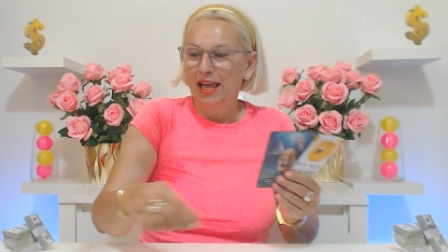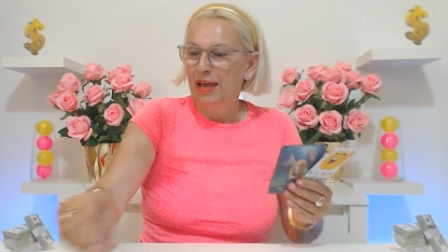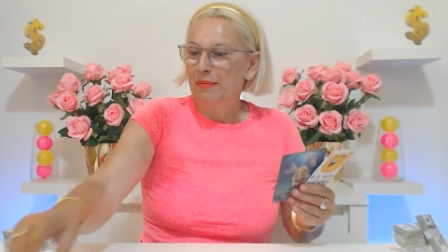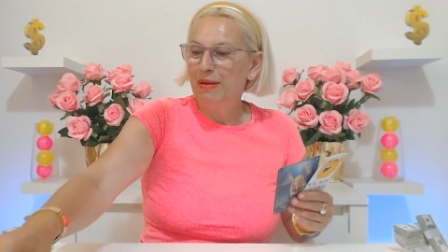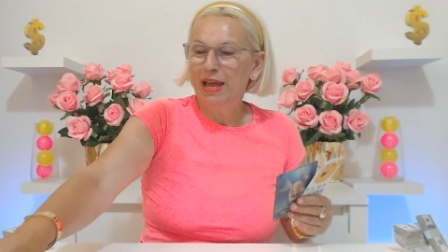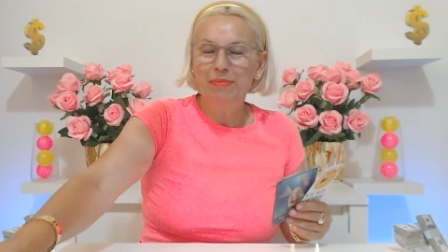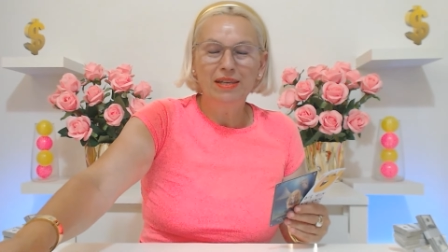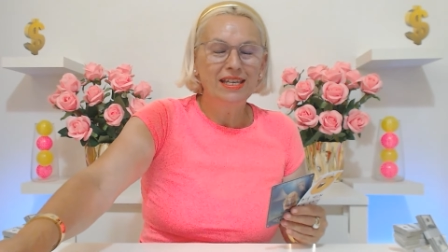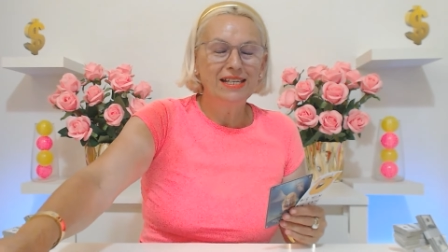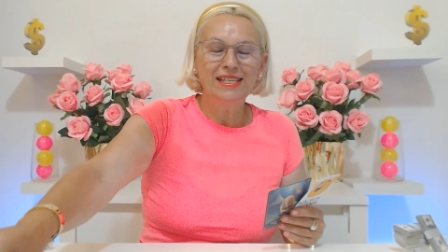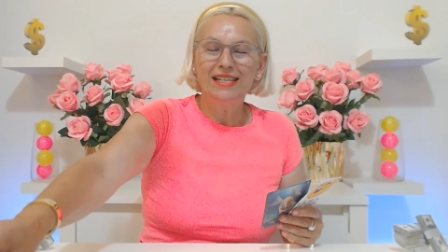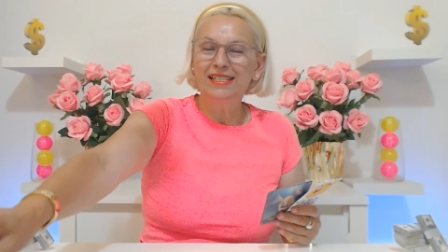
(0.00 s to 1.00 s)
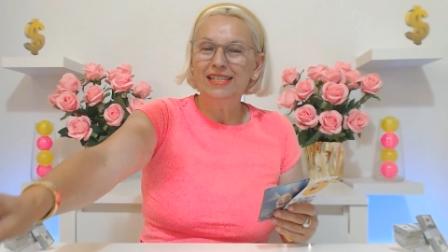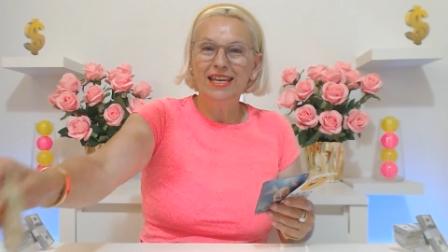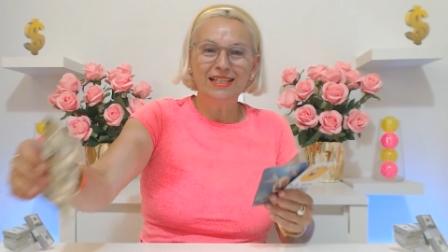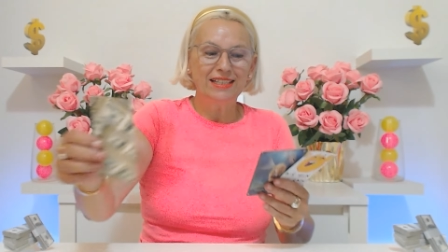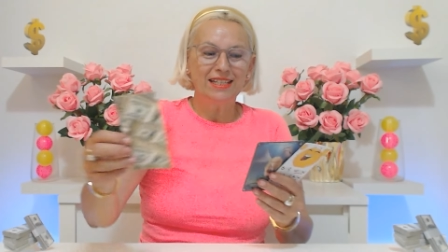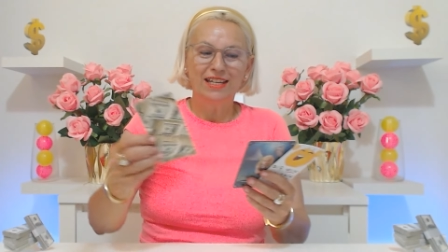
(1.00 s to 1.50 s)
Baby, this is
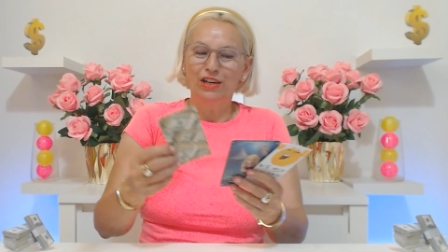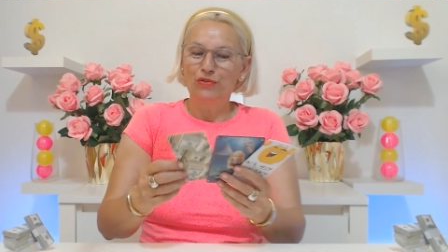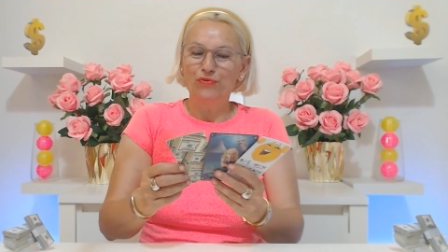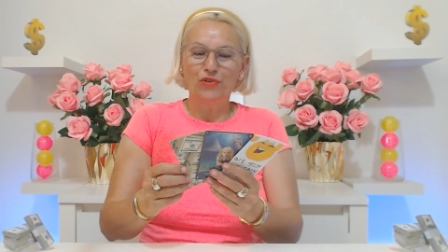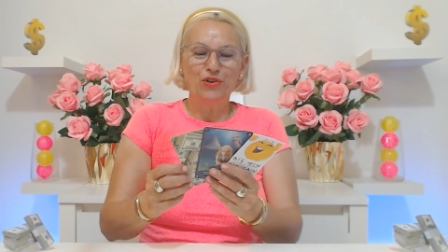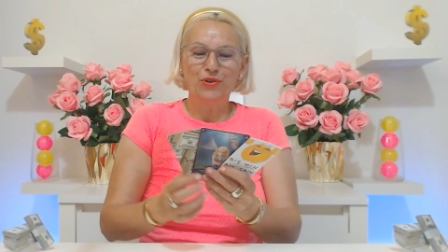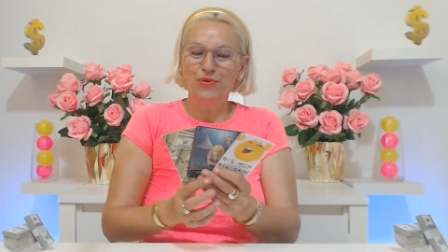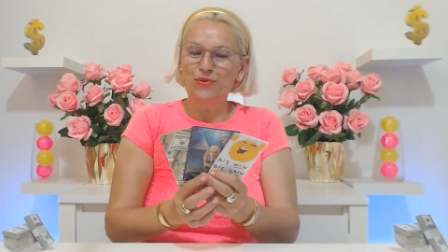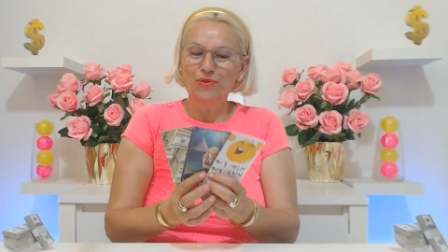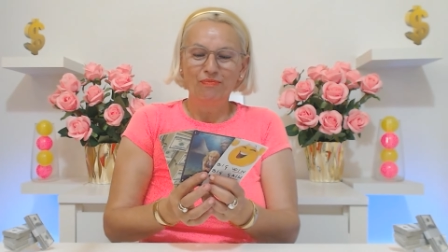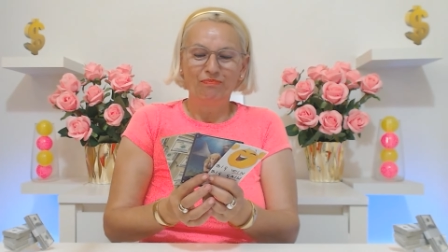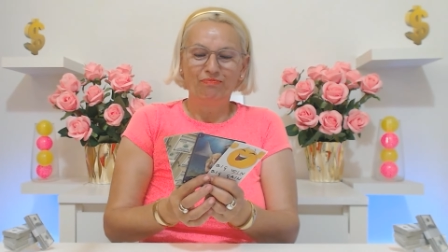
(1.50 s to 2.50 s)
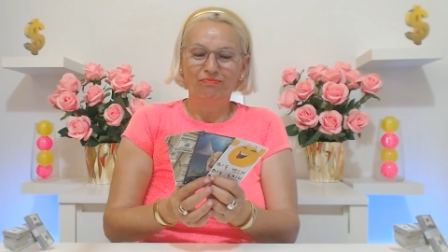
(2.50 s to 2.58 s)
it for you.